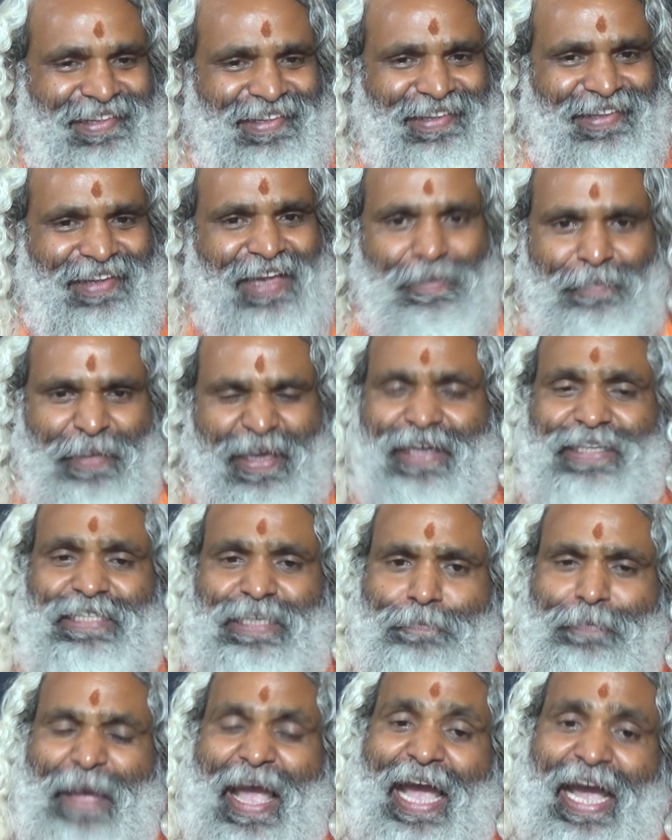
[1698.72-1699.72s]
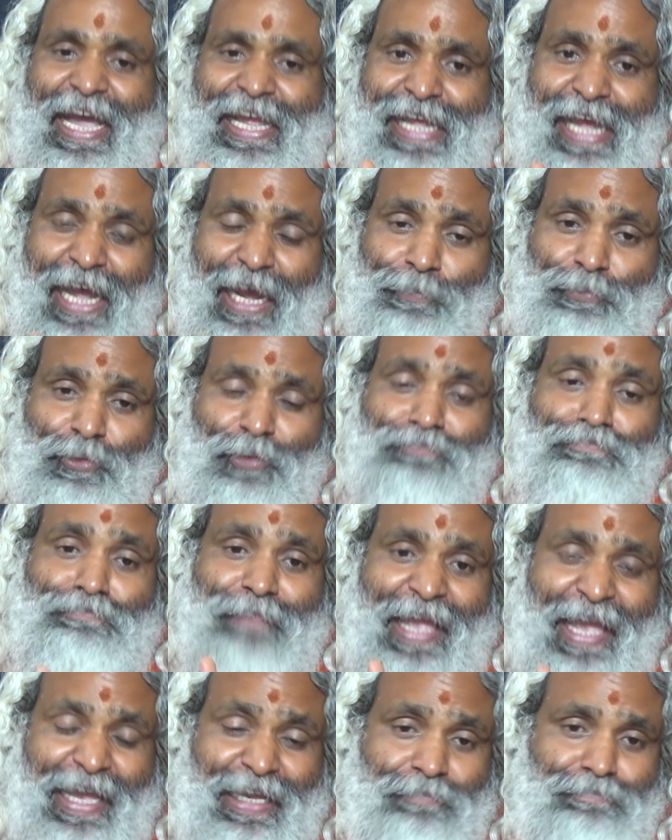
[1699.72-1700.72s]
Because if I have to
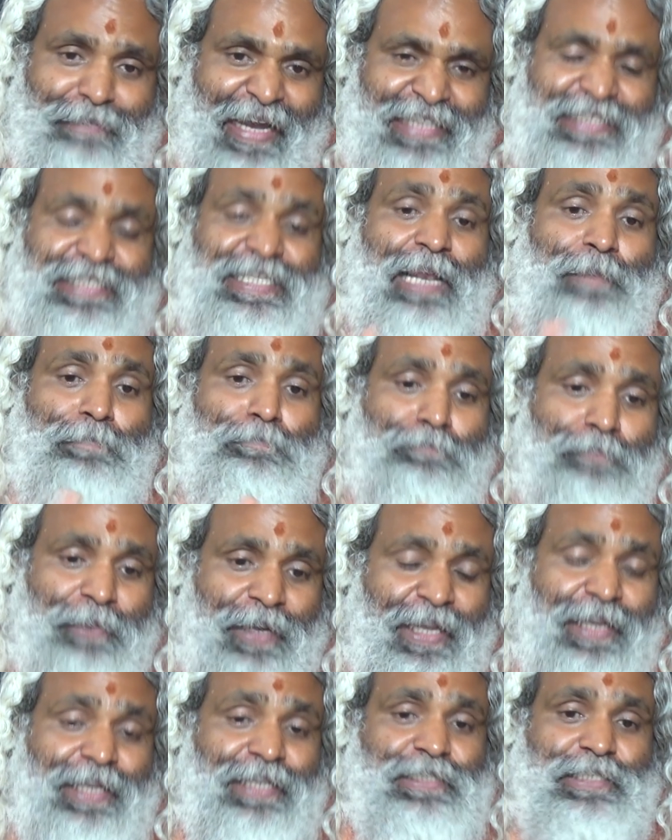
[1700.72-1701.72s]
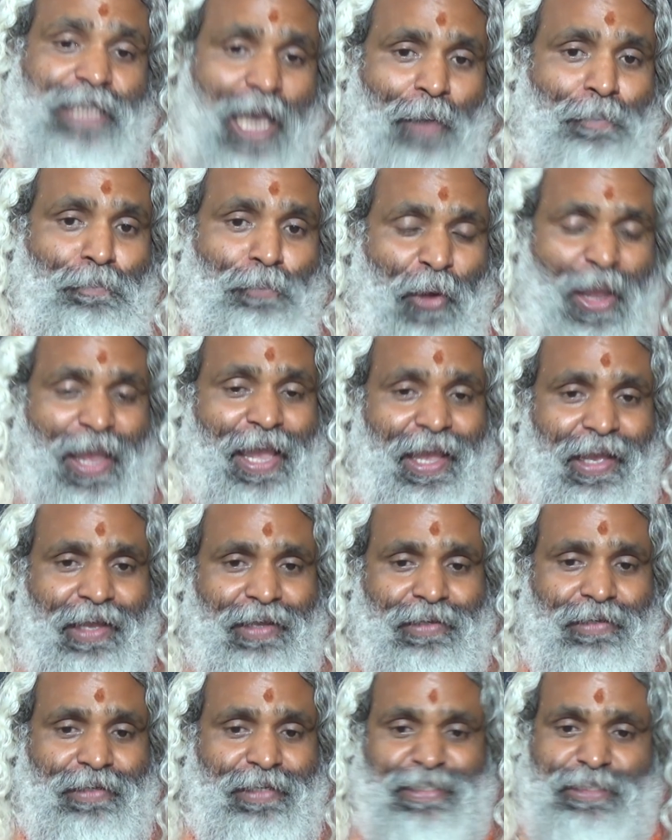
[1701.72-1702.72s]
make myself free in some way,
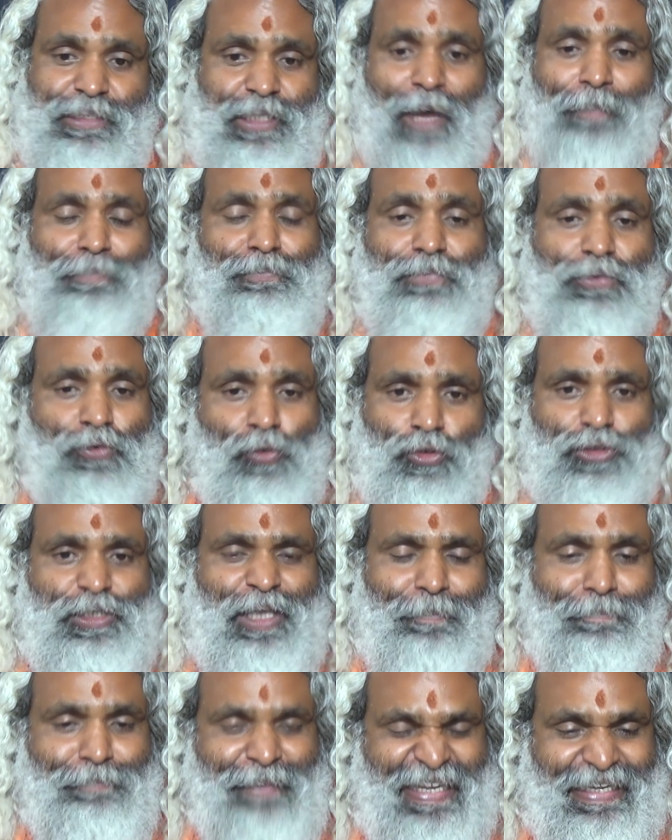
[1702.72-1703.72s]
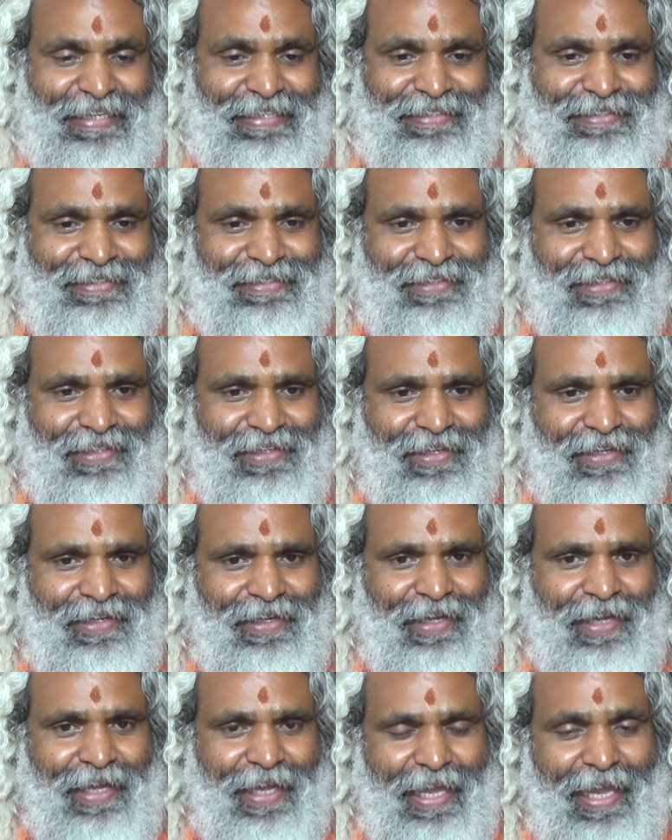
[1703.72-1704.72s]
through some means,
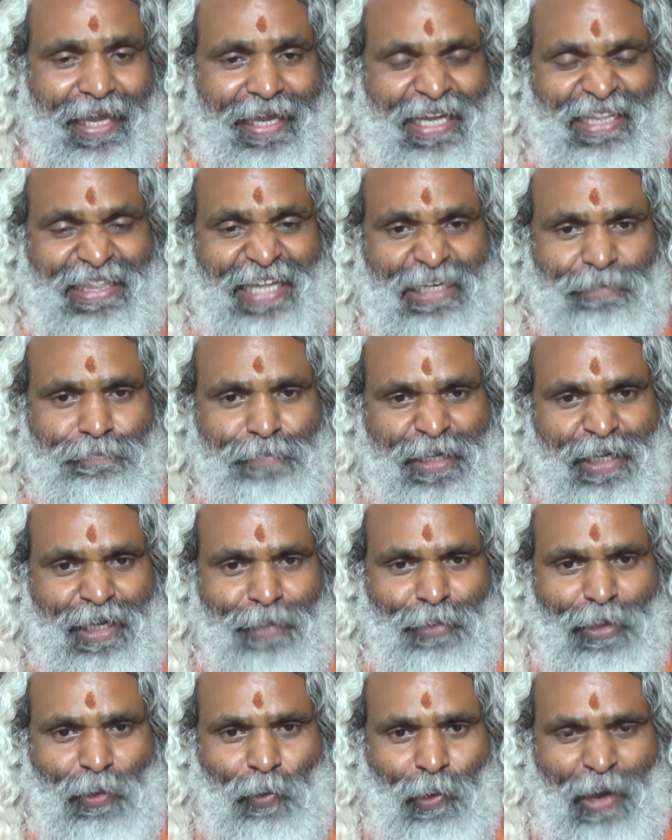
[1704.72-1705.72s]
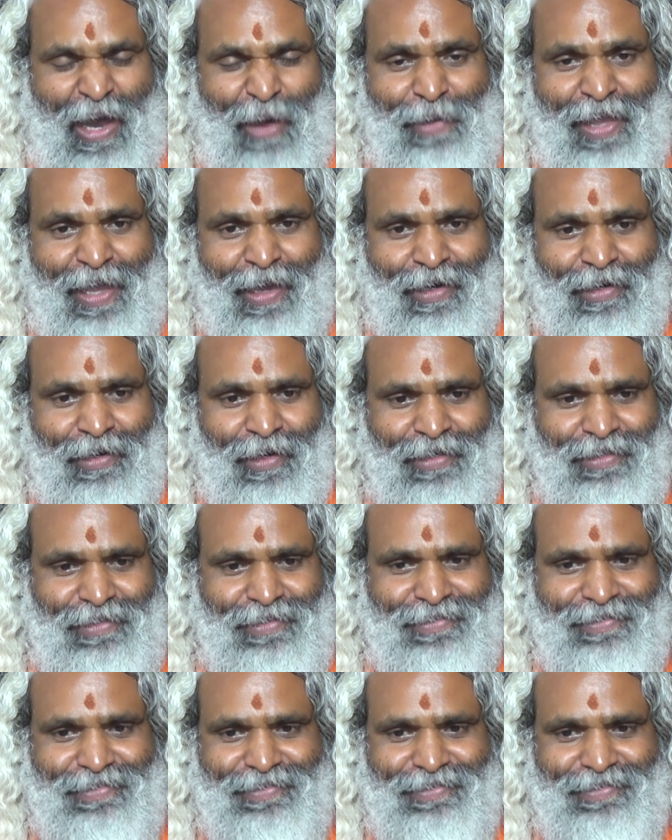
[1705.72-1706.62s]
again that freedom will go away or not?